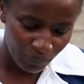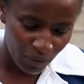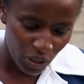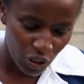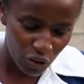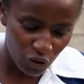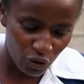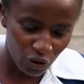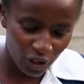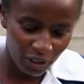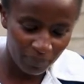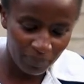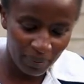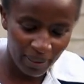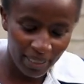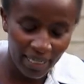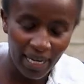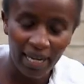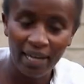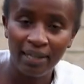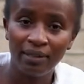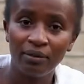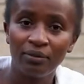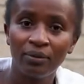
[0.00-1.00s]
So he
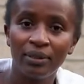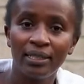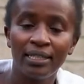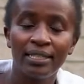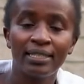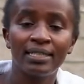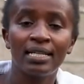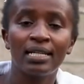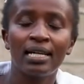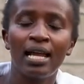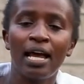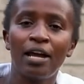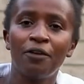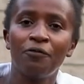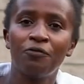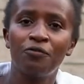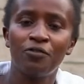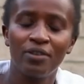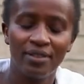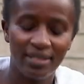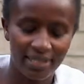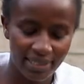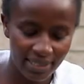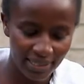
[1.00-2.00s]
began his life
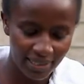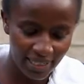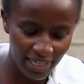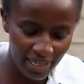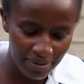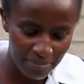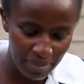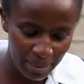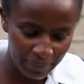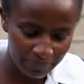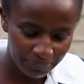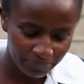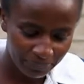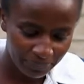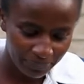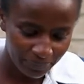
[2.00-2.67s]
with stigma.